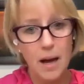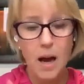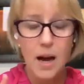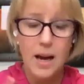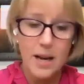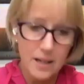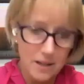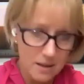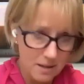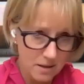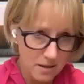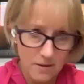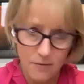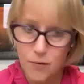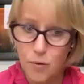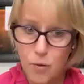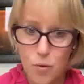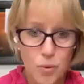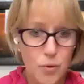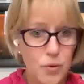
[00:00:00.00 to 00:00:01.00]
I had
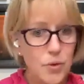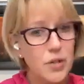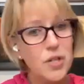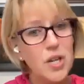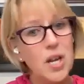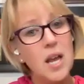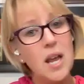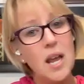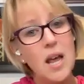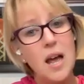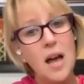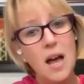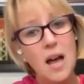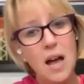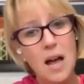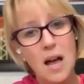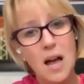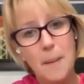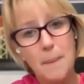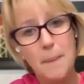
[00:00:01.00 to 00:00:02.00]
divorced,
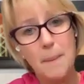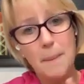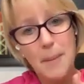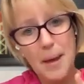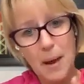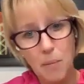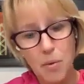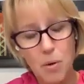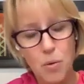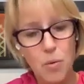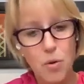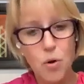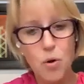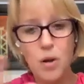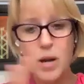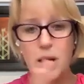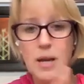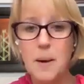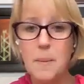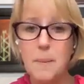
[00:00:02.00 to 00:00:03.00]
and we were
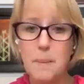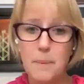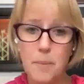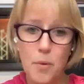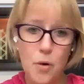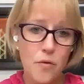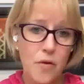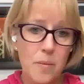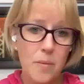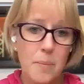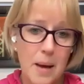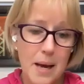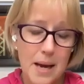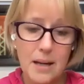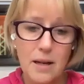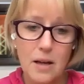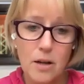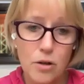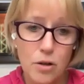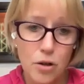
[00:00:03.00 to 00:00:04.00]
looking at moving
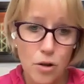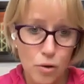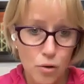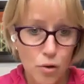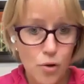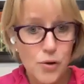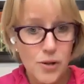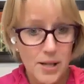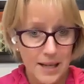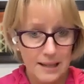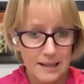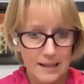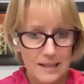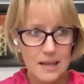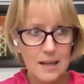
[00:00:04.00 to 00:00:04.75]
back to New Zealand,